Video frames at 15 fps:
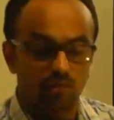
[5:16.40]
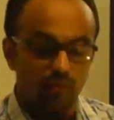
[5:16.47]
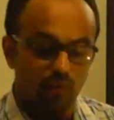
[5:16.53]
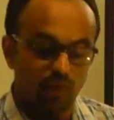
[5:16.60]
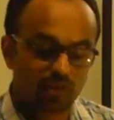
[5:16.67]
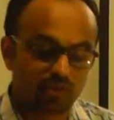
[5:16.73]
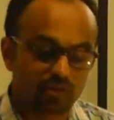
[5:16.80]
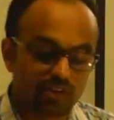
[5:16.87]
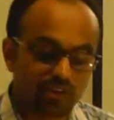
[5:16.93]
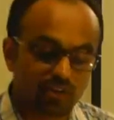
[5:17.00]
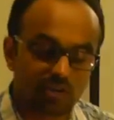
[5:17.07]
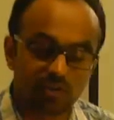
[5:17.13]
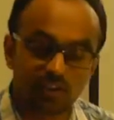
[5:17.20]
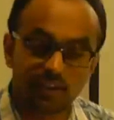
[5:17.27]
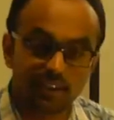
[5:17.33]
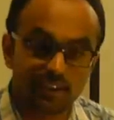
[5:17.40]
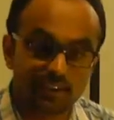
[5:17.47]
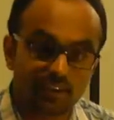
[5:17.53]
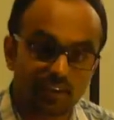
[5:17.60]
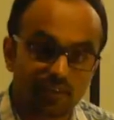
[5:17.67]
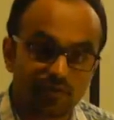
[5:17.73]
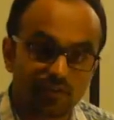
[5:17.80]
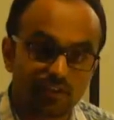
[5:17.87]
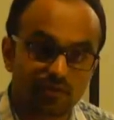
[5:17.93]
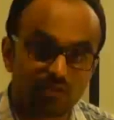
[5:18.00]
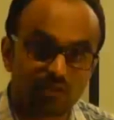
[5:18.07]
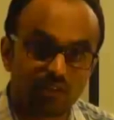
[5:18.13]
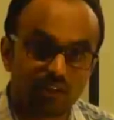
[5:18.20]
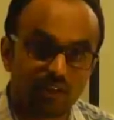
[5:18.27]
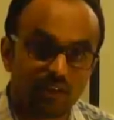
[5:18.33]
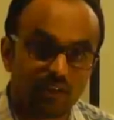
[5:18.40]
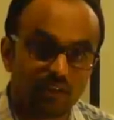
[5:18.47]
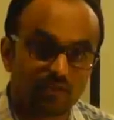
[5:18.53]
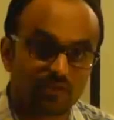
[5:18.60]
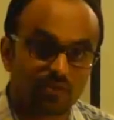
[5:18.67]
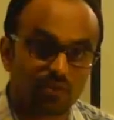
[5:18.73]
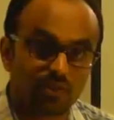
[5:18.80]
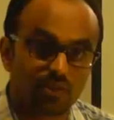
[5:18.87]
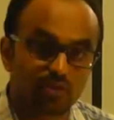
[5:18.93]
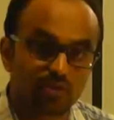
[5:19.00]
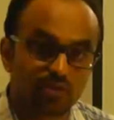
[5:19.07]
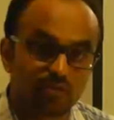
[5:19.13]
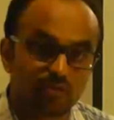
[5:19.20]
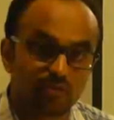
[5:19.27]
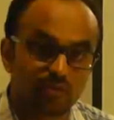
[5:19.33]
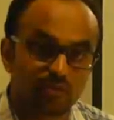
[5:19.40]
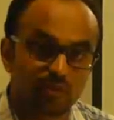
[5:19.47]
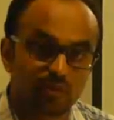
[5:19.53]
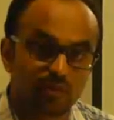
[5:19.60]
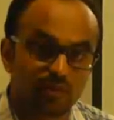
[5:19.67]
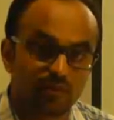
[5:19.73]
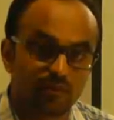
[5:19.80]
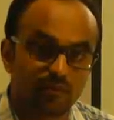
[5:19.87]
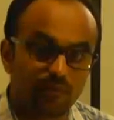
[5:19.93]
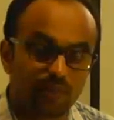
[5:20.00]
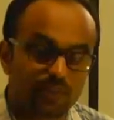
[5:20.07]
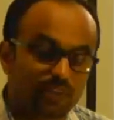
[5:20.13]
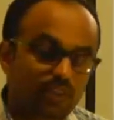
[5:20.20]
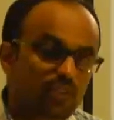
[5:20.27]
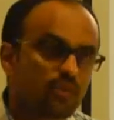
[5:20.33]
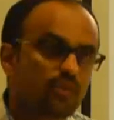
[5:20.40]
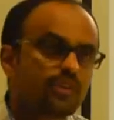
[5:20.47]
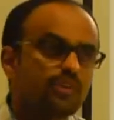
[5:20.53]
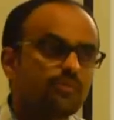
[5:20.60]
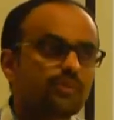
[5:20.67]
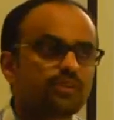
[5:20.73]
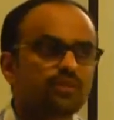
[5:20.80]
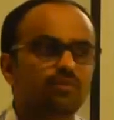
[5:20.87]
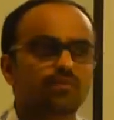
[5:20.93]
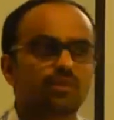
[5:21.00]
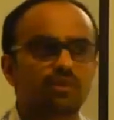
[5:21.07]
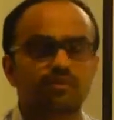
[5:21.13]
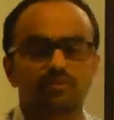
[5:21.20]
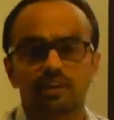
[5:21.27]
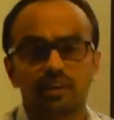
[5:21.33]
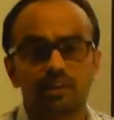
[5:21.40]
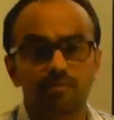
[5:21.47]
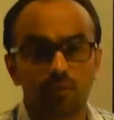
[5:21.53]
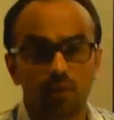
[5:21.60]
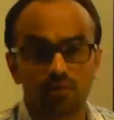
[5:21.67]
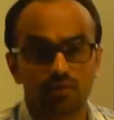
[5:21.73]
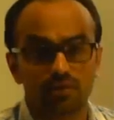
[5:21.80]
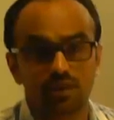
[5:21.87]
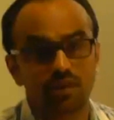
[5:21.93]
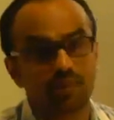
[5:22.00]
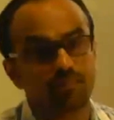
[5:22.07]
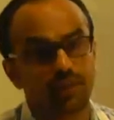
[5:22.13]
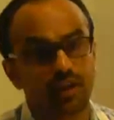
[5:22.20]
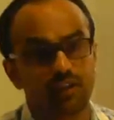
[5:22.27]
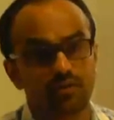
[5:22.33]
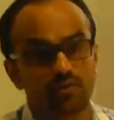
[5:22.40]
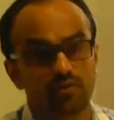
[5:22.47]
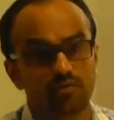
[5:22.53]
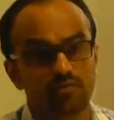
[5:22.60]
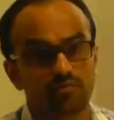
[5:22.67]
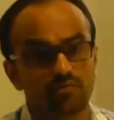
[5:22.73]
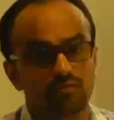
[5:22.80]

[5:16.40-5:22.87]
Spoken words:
What is the context at which this letter is going to him? Is there going to be some kind of an emotional impact on him?